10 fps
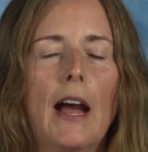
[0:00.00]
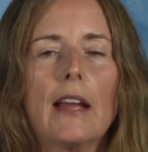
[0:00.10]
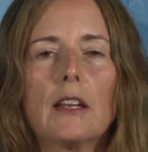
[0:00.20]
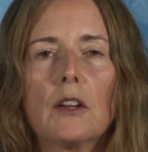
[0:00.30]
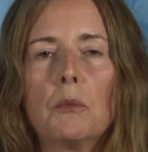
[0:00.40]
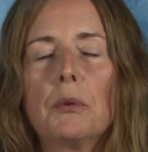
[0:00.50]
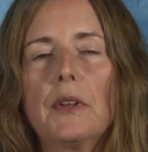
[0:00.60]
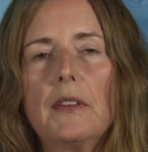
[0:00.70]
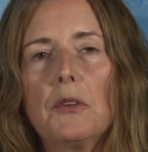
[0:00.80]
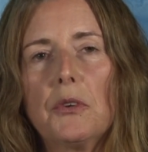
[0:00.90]
I can
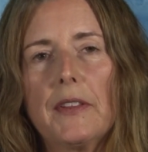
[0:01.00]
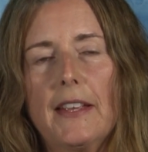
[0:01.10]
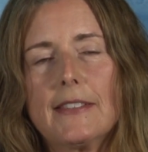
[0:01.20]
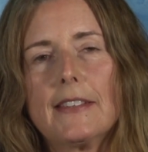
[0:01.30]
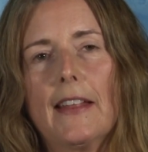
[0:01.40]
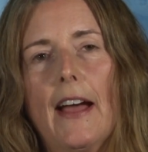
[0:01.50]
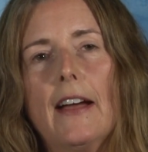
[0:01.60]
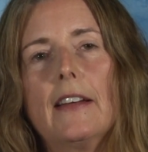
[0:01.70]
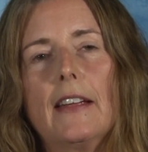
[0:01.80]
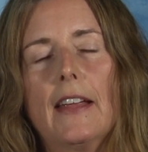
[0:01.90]
completely relate to
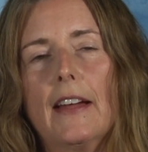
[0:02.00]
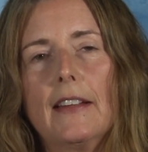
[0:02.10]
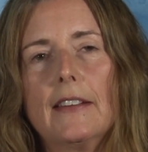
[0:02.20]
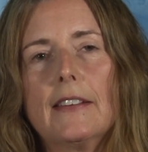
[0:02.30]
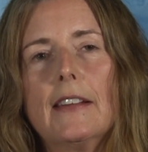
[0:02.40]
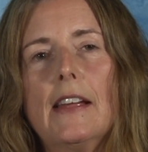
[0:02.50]
that, and